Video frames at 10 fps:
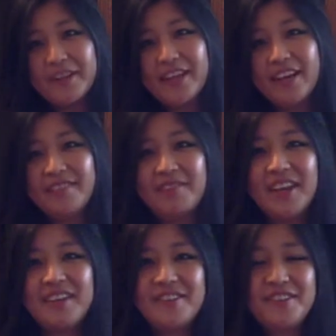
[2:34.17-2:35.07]
or that
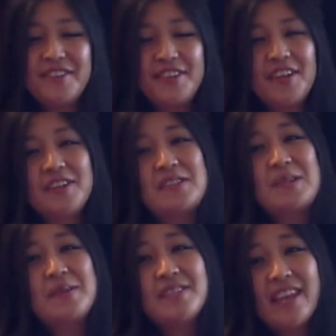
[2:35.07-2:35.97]
candles are
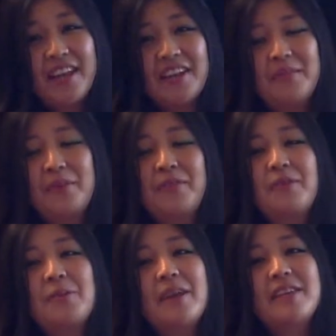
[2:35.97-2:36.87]
associated with
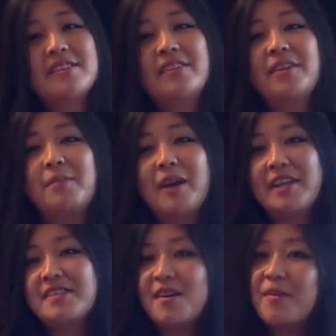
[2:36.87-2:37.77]
romance in their
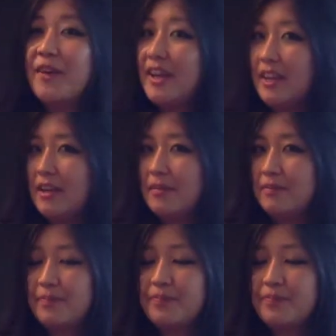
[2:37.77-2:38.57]
minds already.